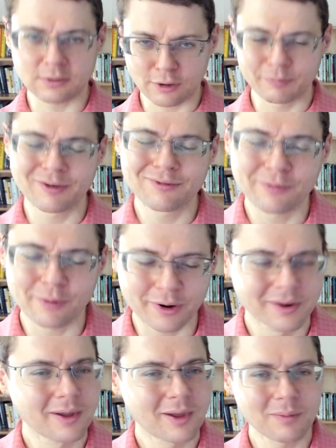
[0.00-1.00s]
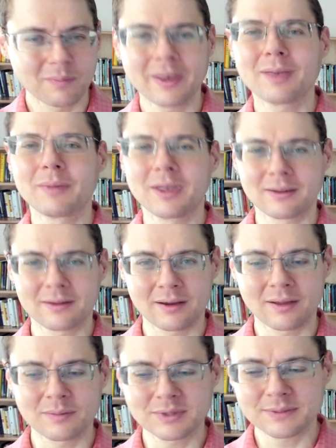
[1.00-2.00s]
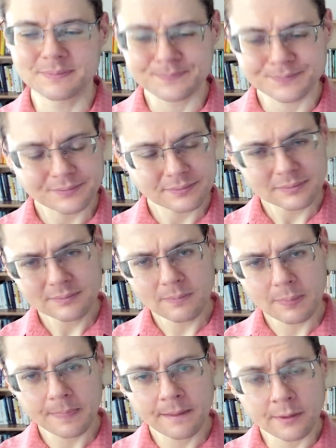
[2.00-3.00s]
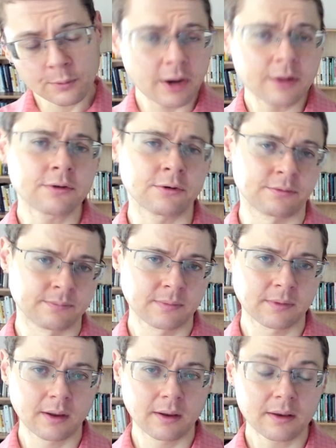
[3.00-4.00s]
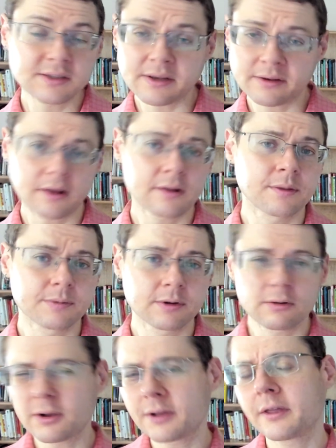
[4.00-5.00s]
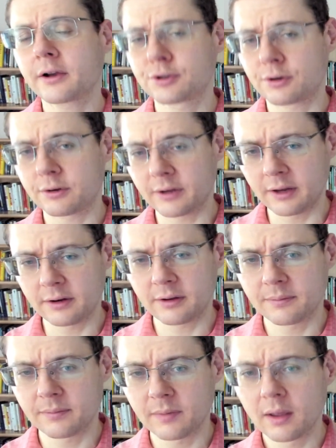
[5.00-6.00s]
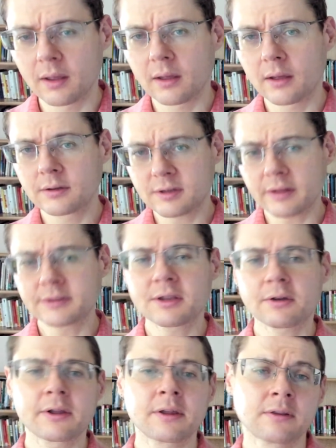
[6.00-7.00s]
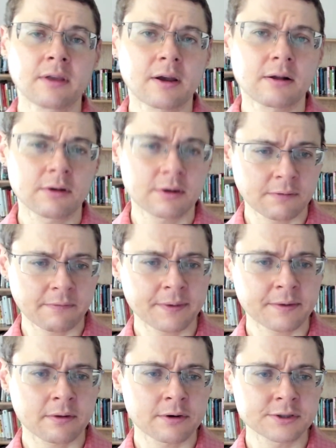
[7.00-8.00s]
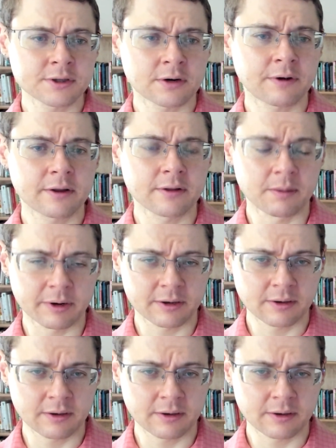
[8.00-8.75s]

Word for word: all before many, many times. And what I do is I tell them to look at the actual data. So let's take a, take a look at the Federal Reserve Economic